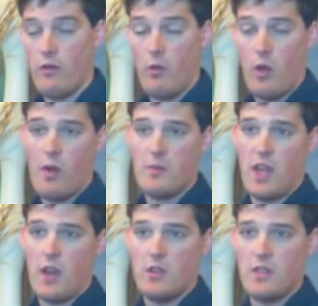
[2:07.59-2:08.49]
for my
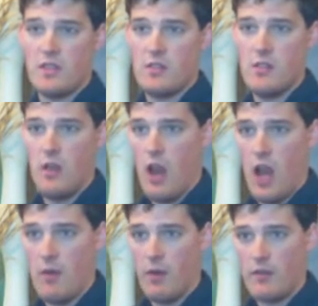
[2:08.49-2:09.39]
website or just
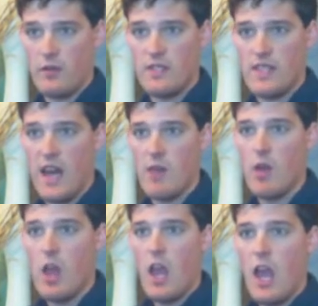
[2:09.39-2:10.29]
in my free time
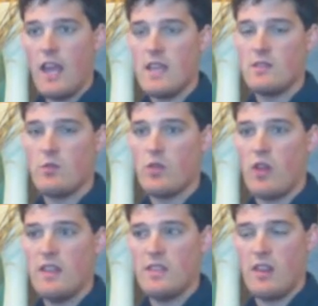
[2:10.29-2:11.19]
is
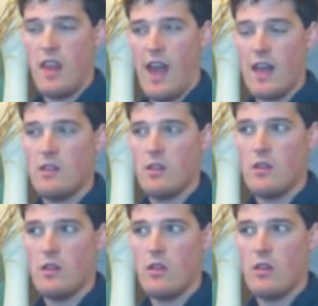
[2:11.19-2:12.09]
realizing that
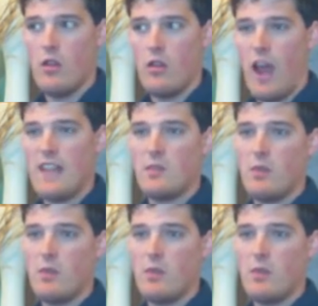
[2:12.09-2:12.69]
there has